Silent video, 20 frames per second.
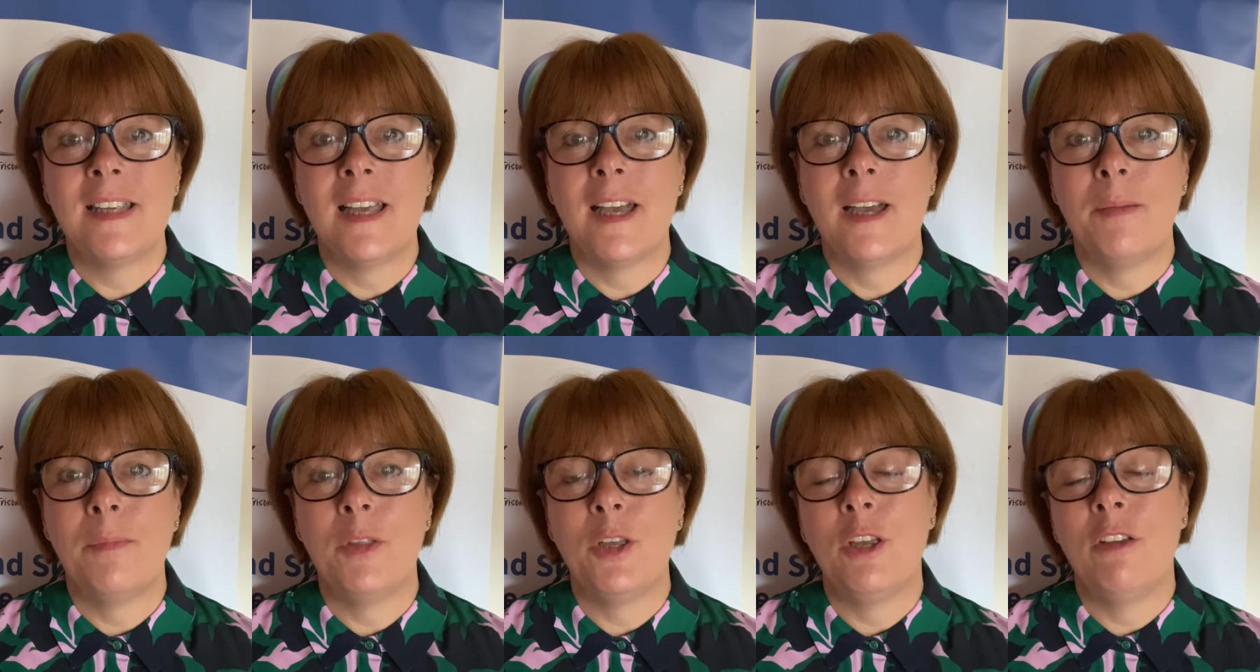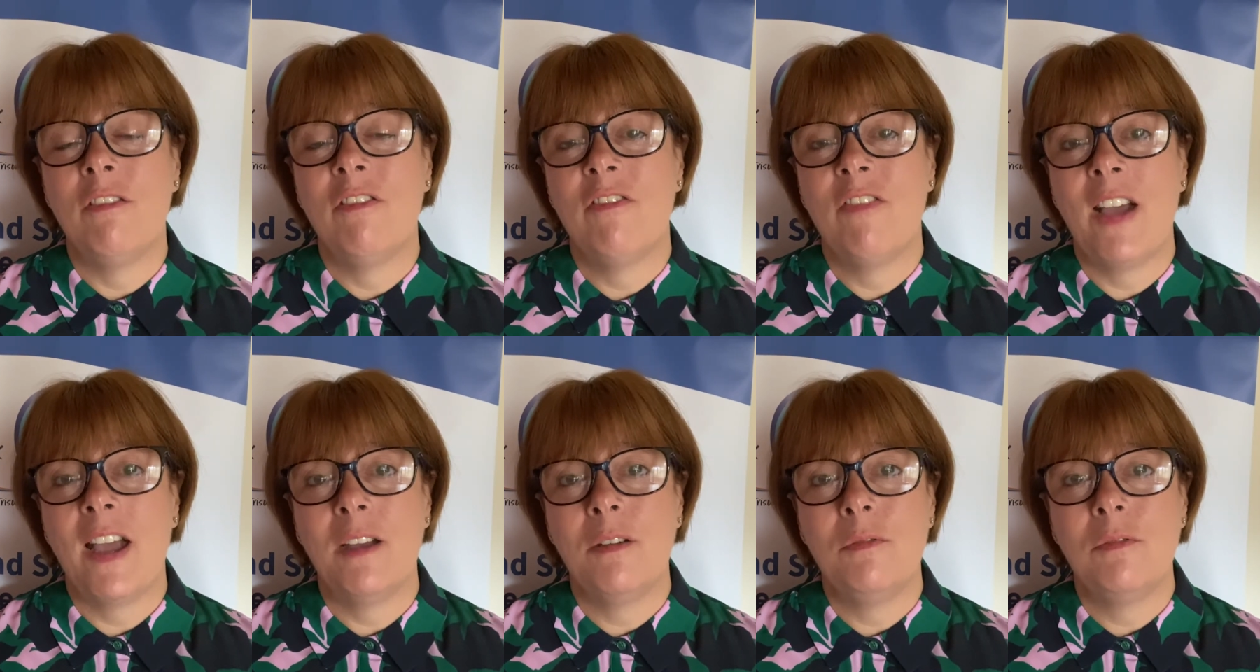that you've
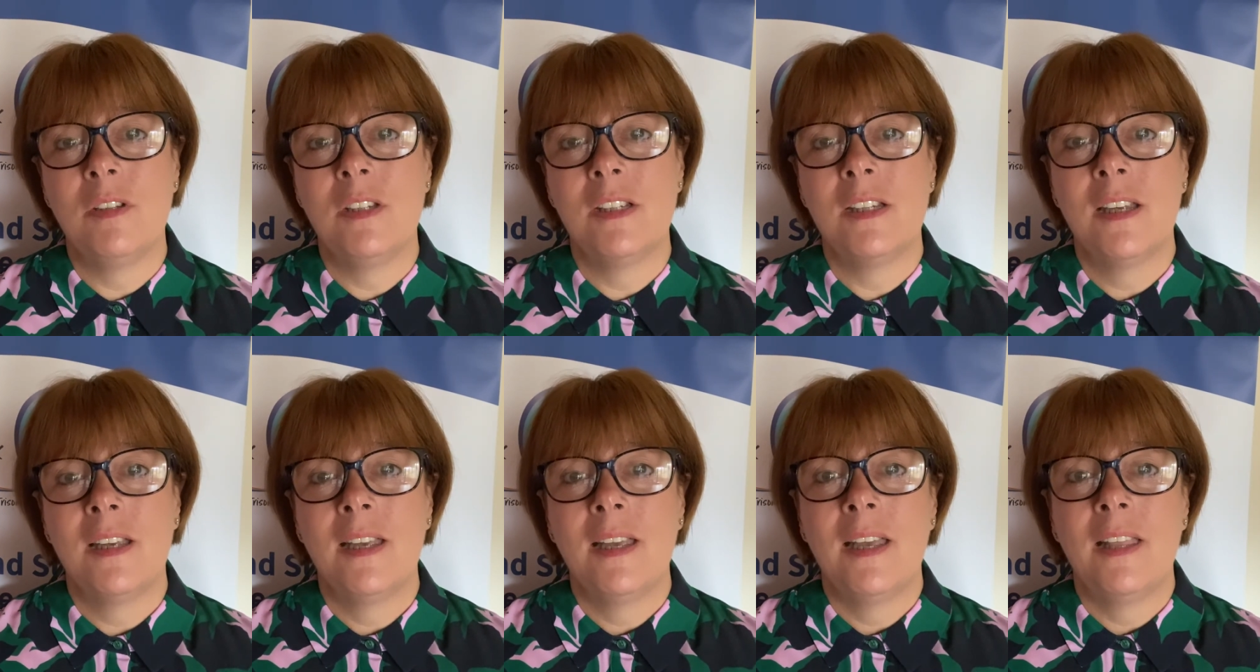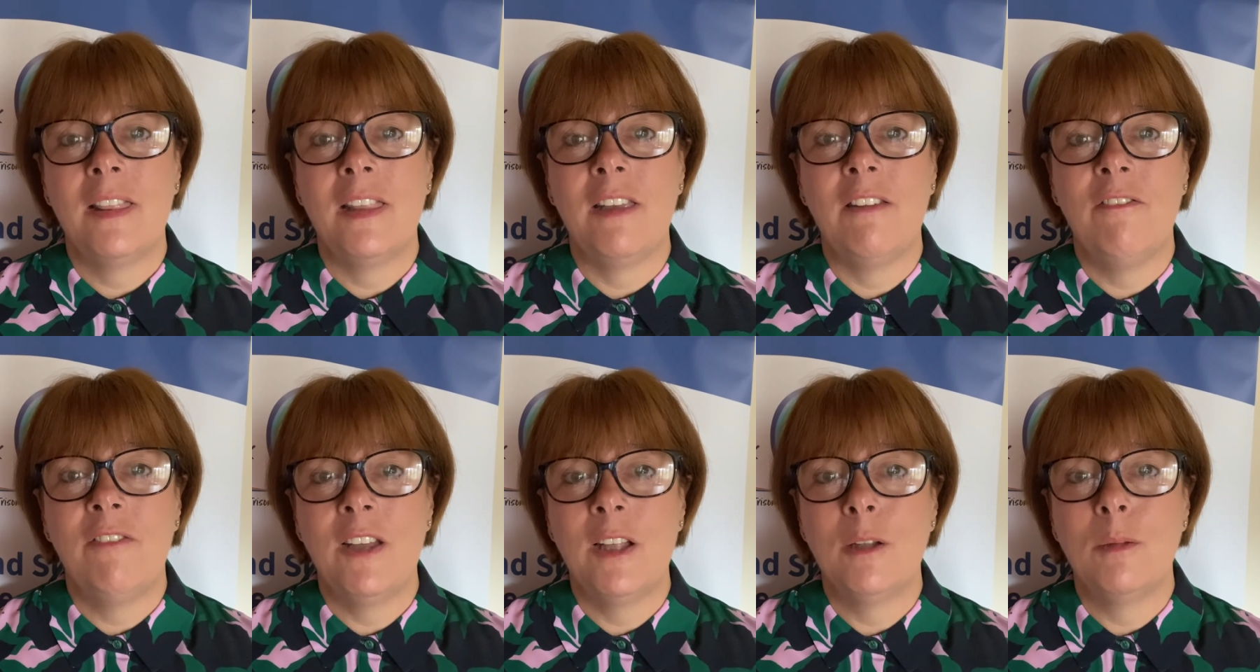found the
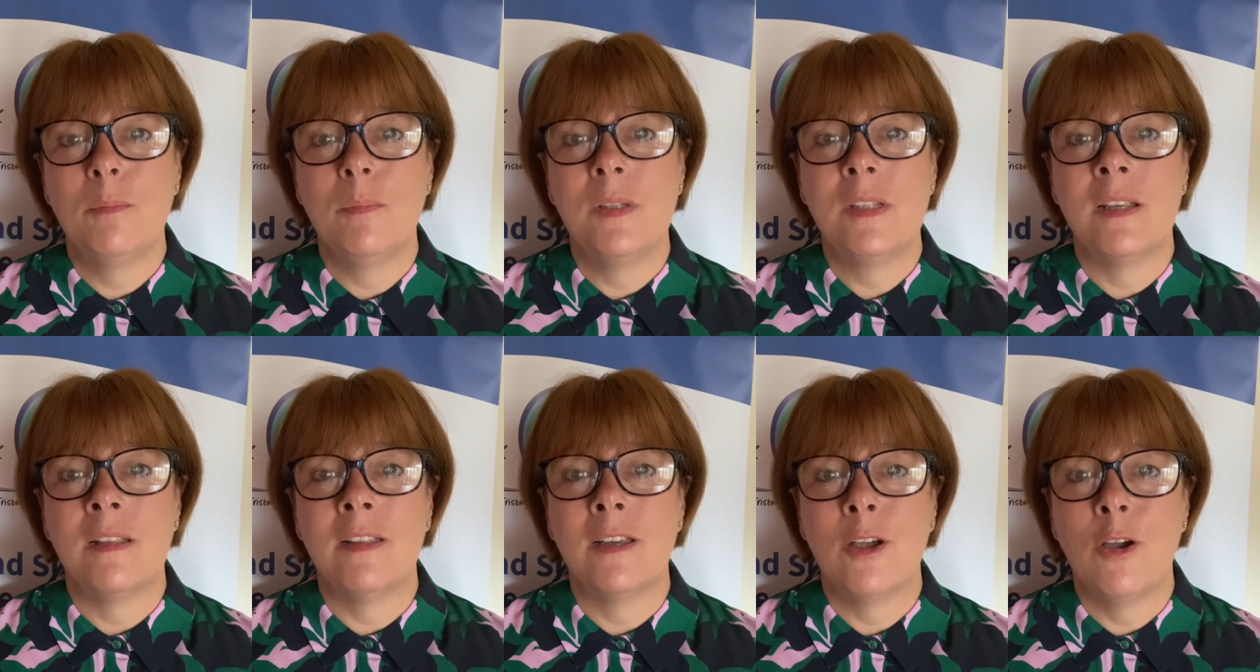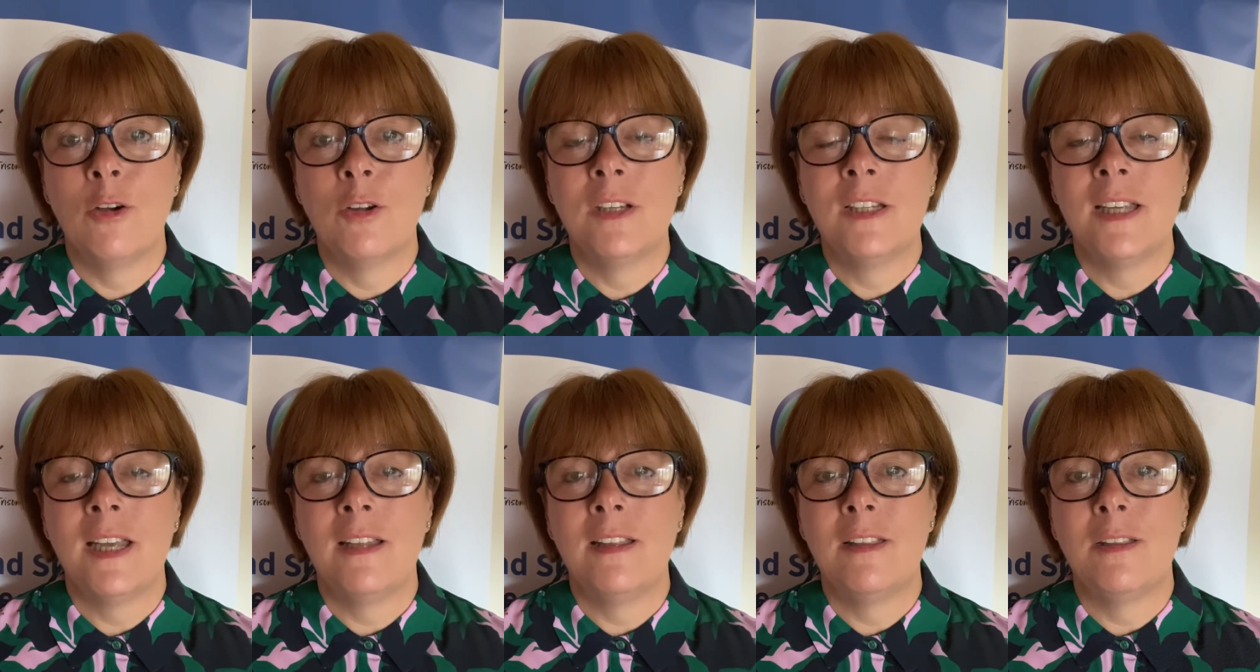films and the
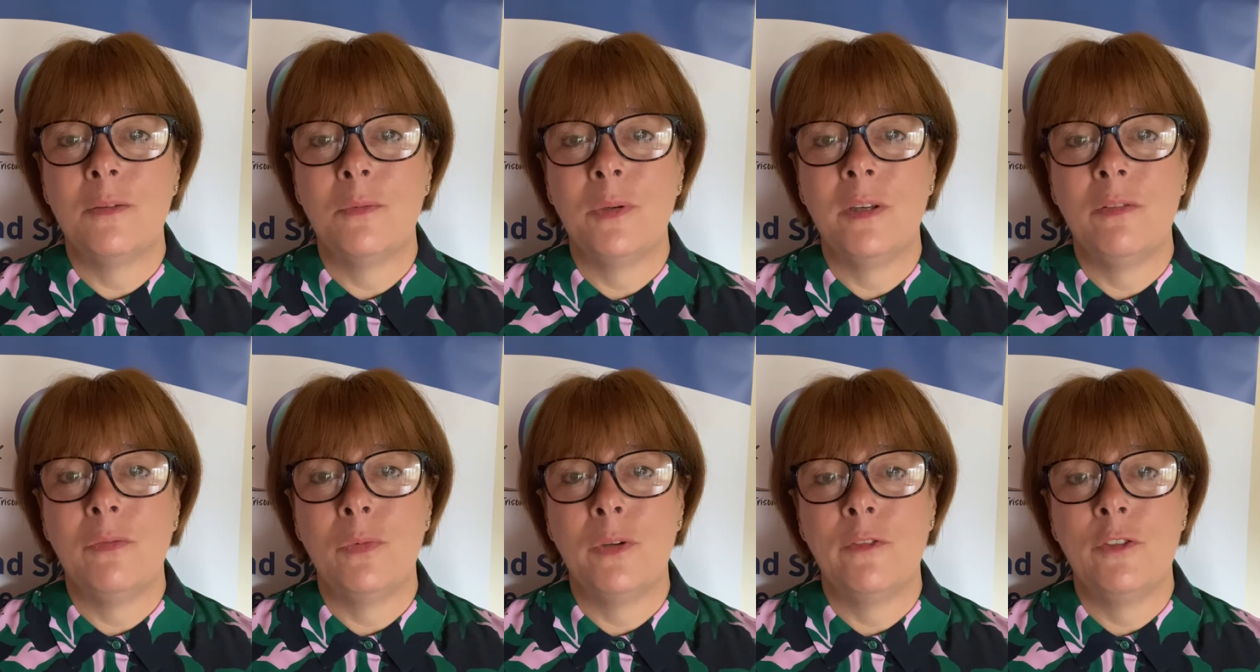content that we've